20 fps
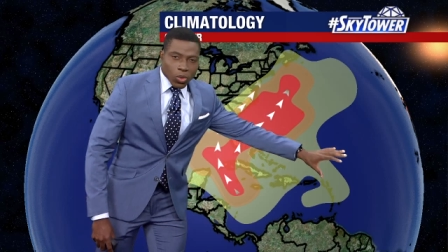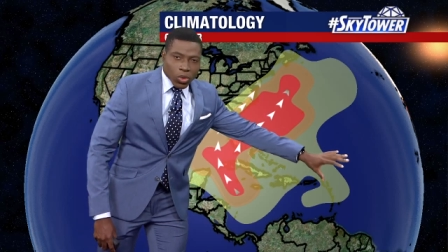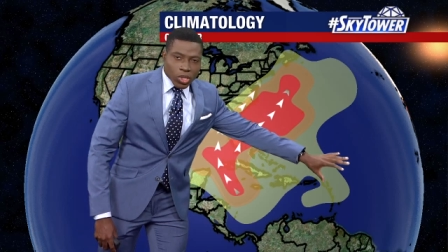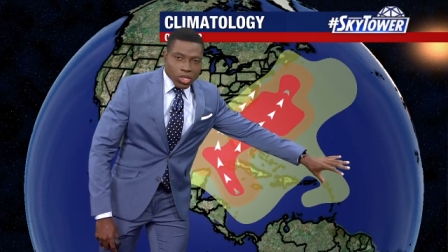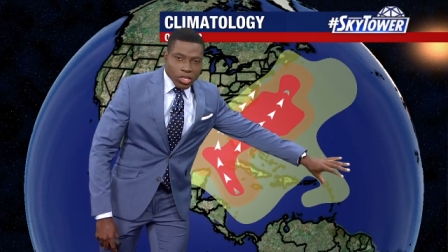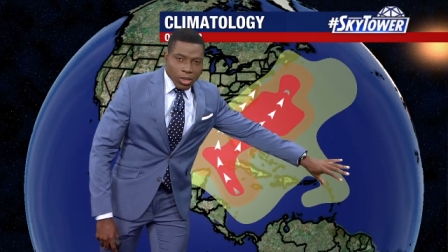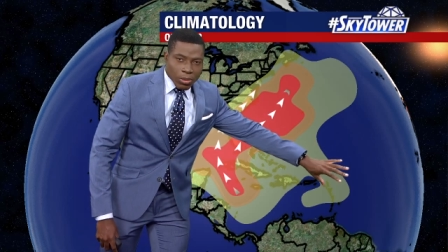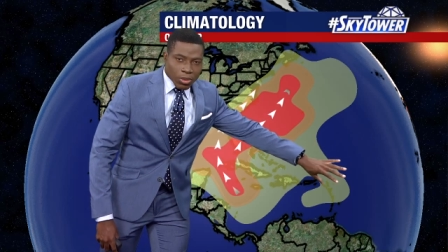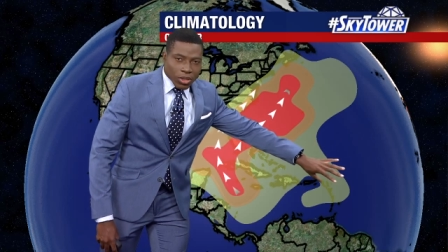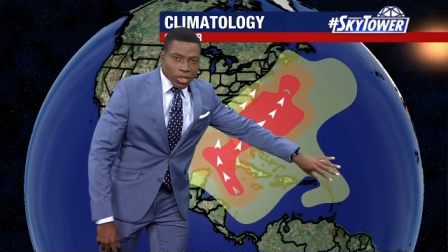We
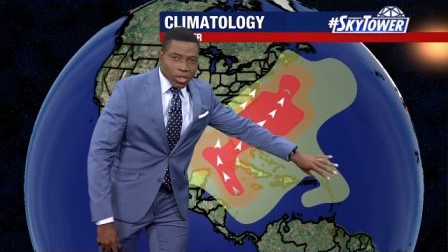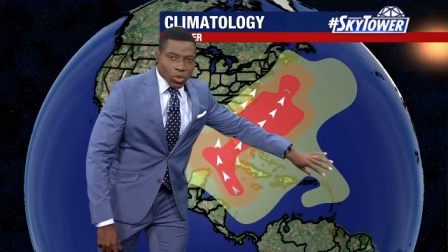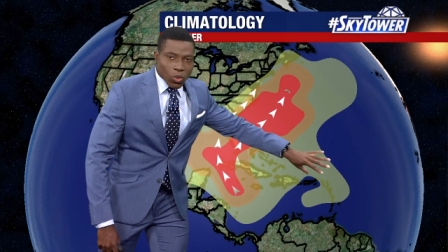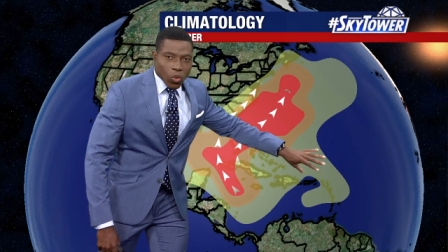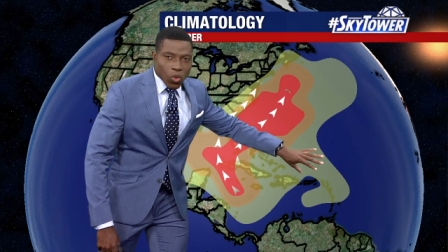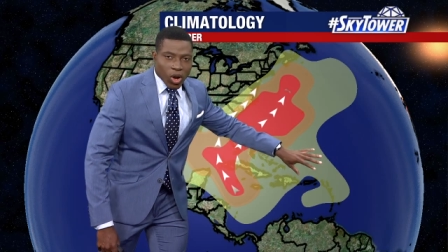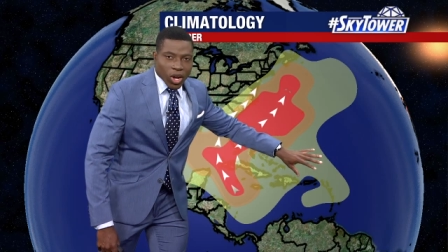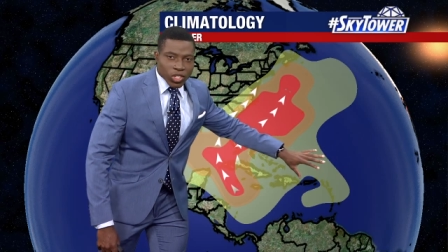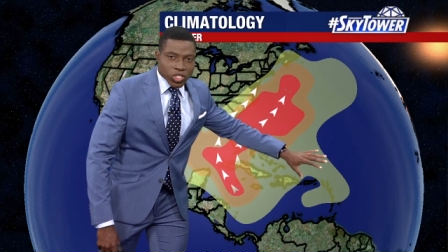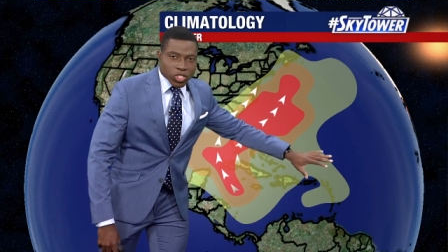typically
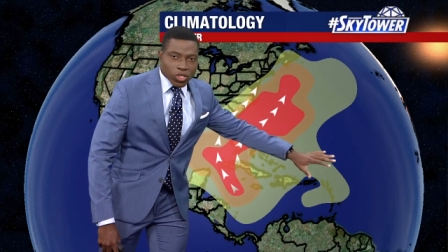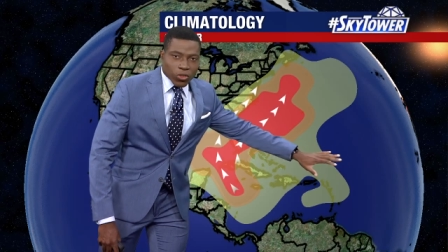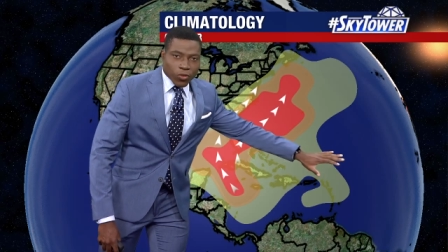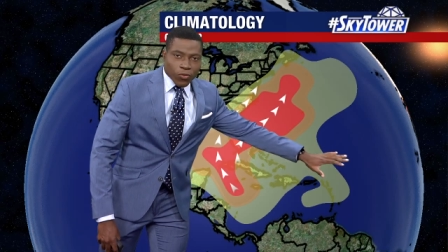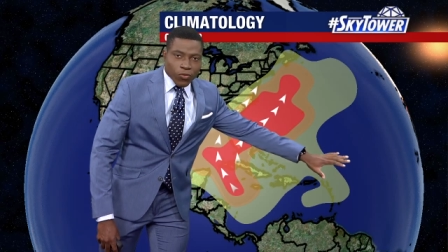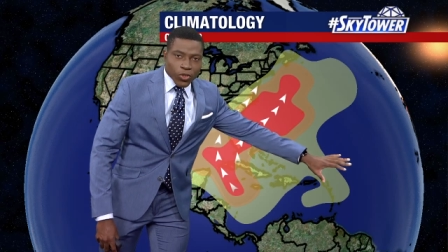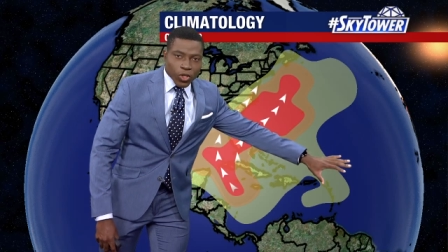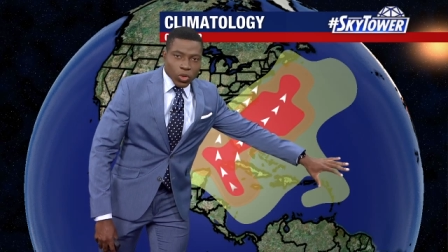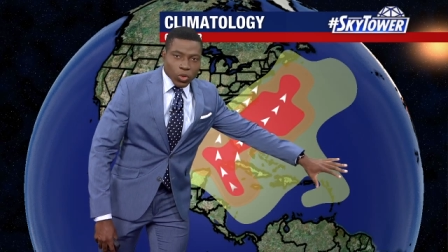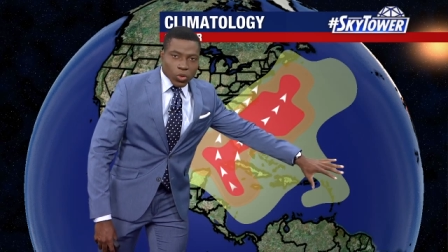watch
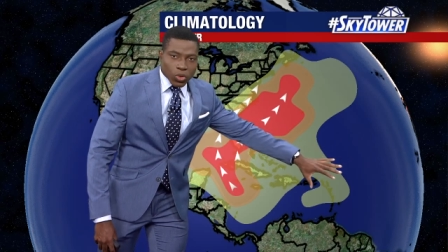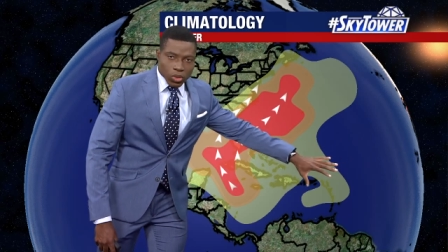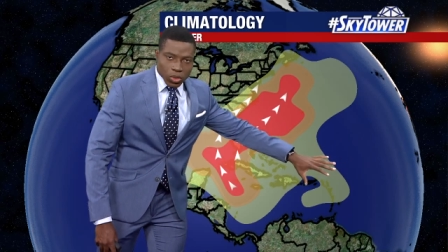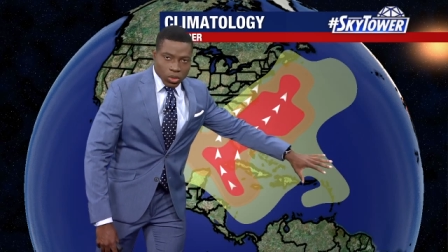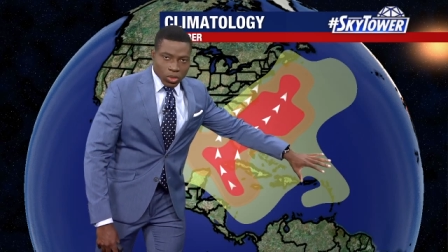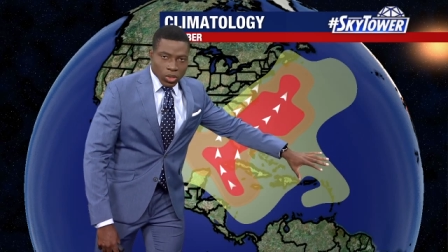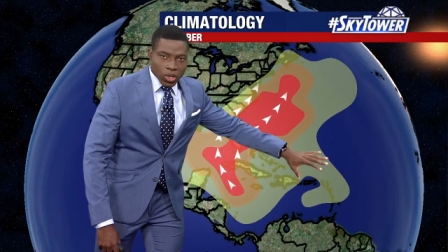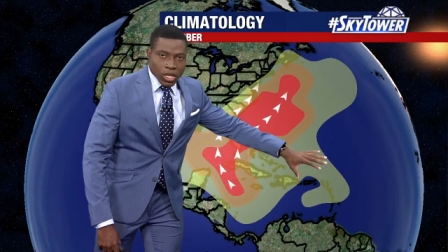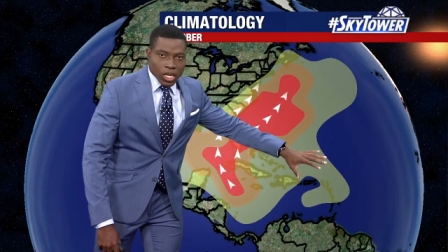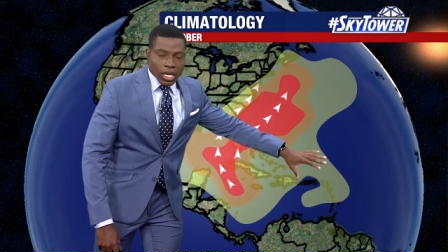
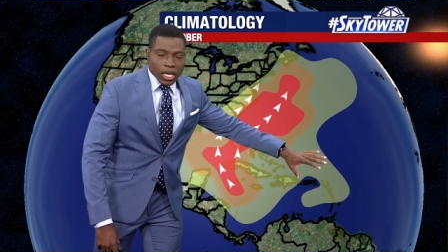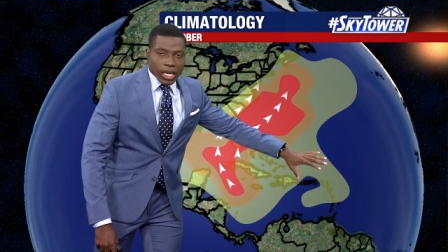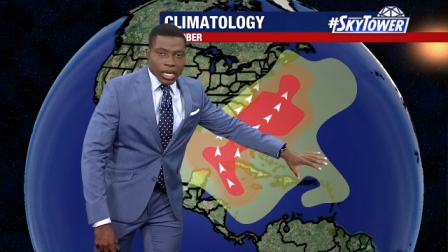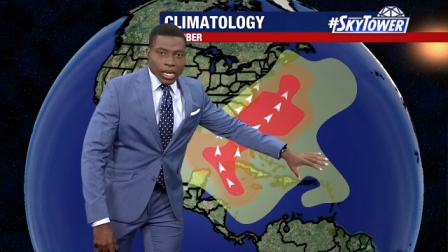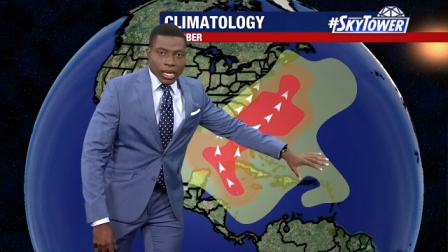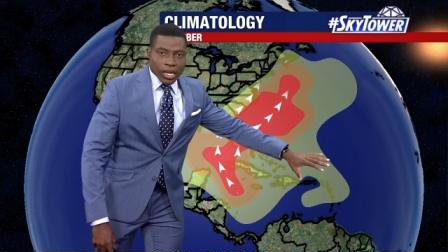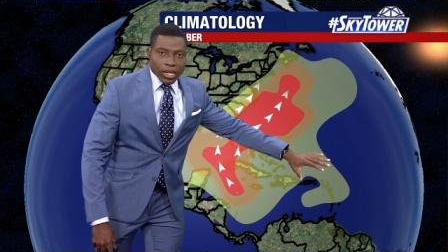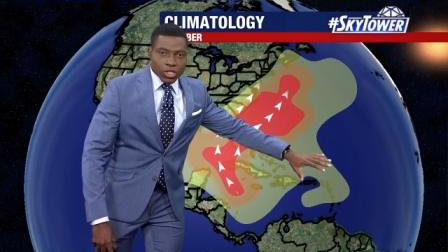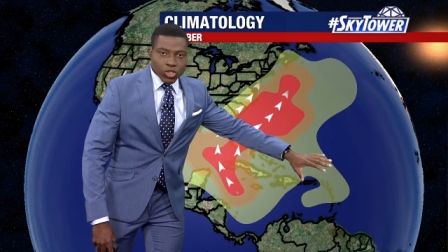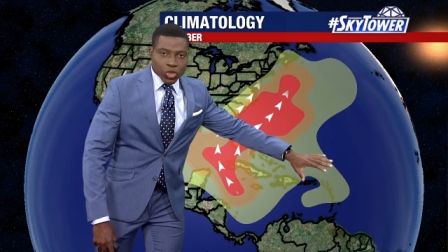fewer
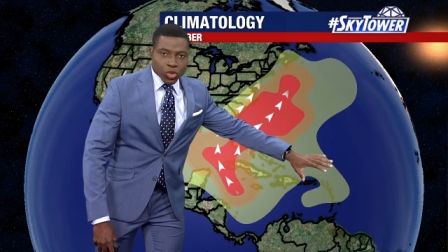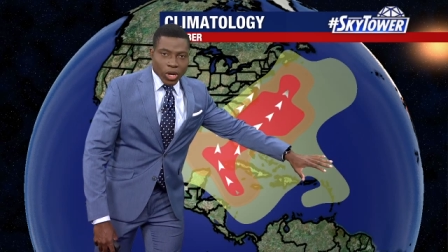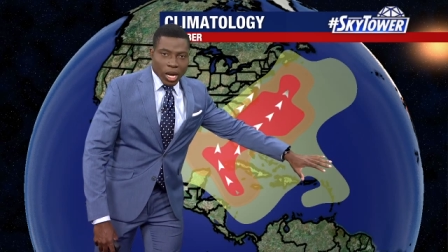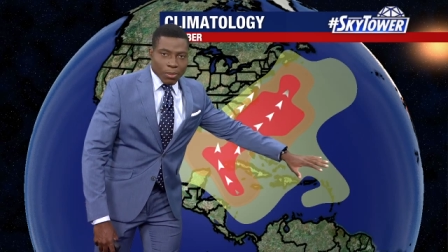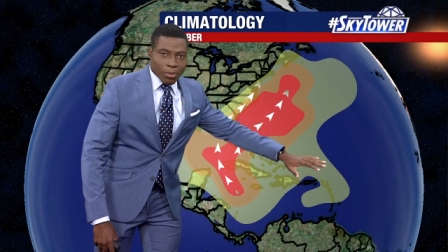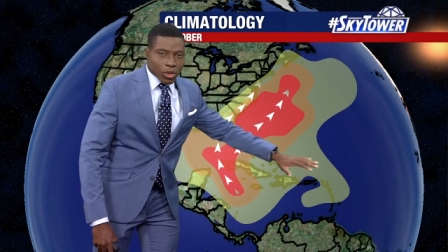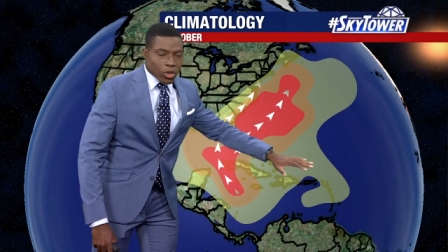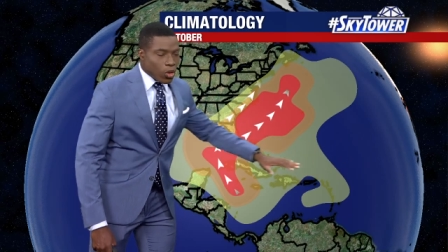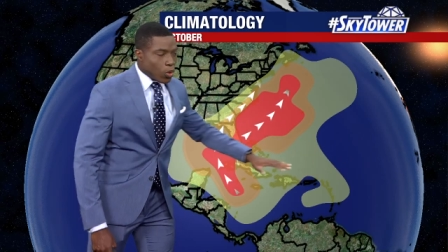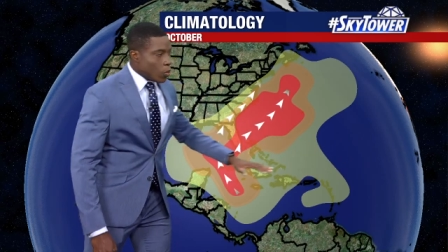uh,
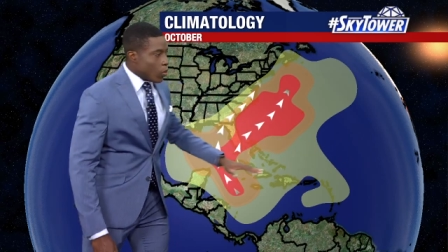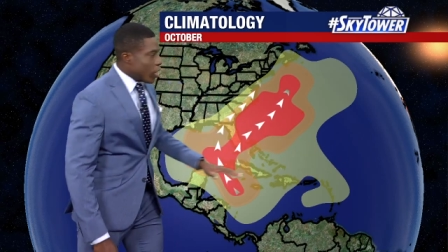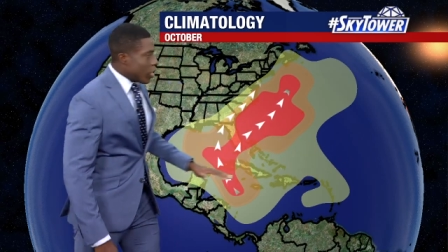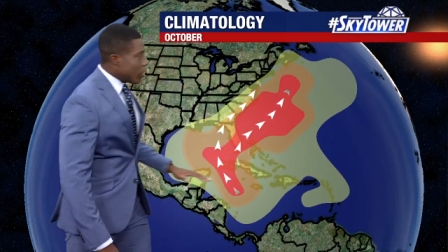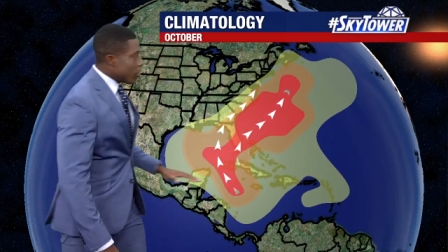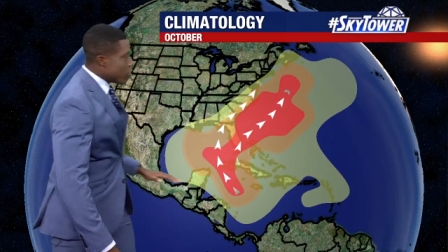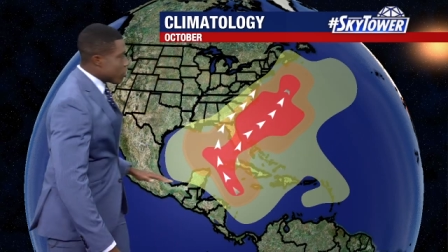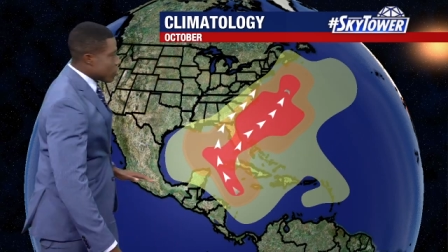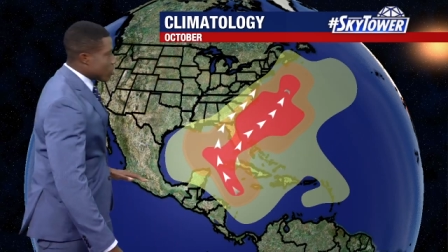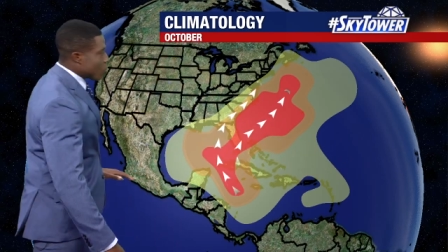tropical
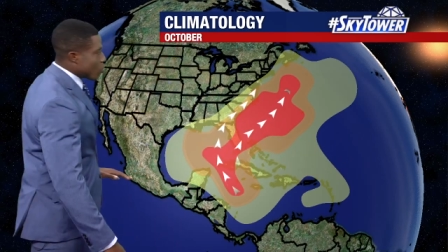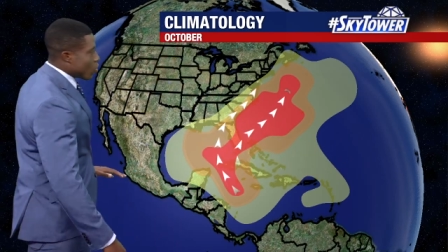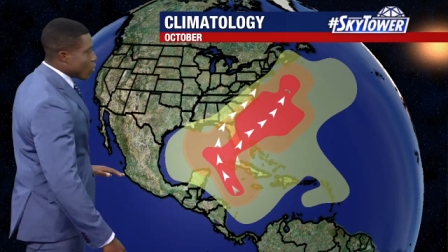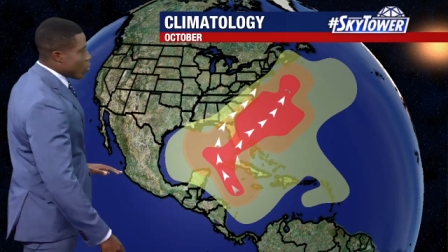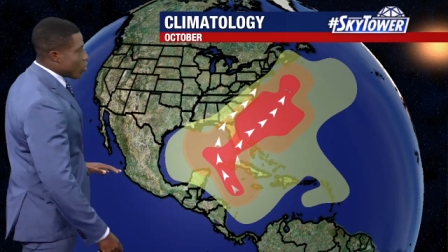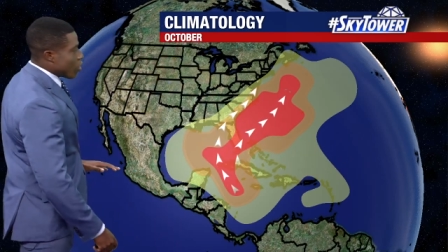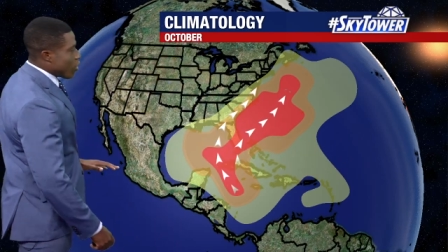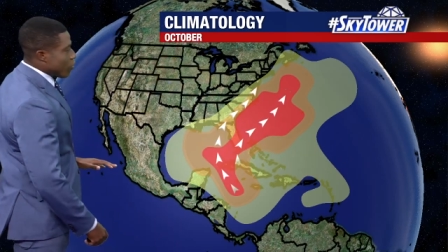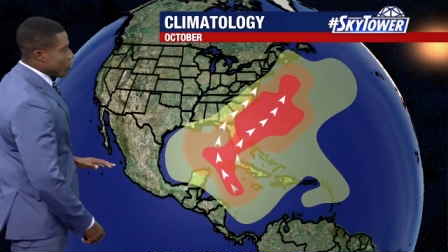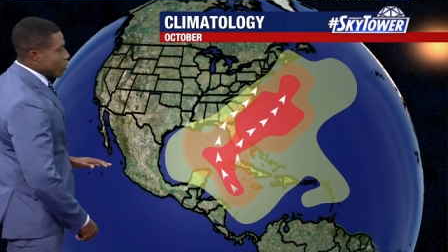waves that
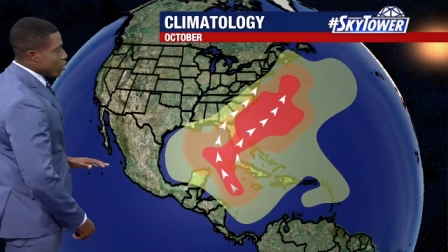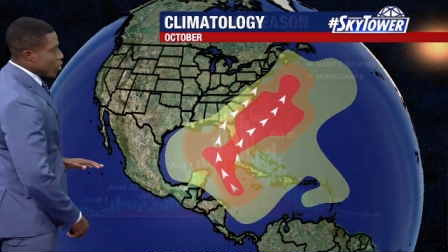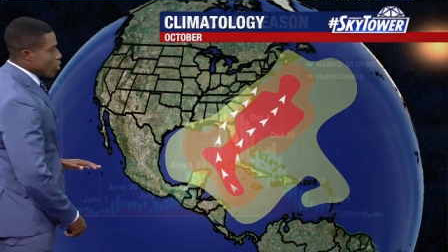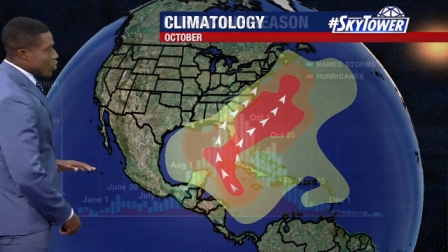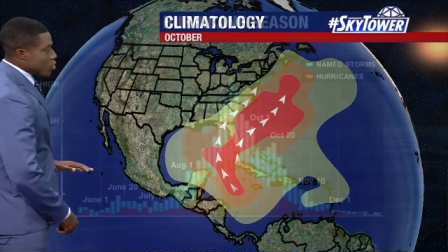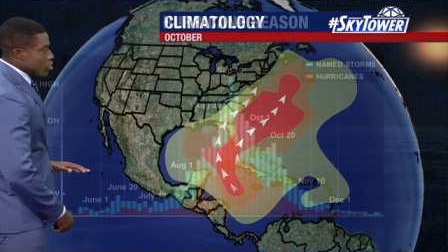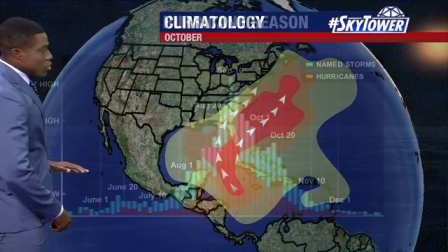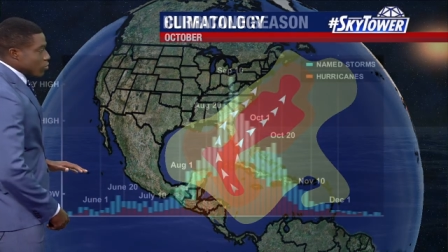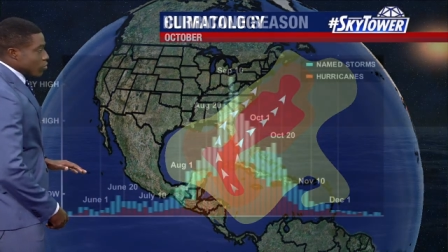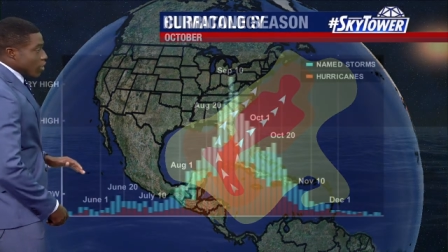roll off the
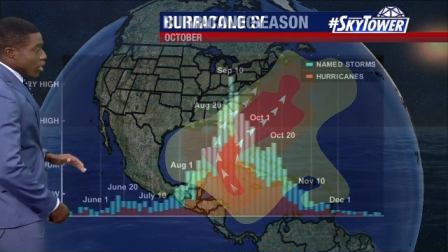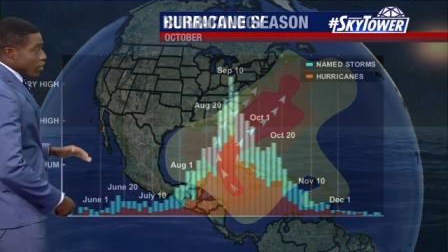coast of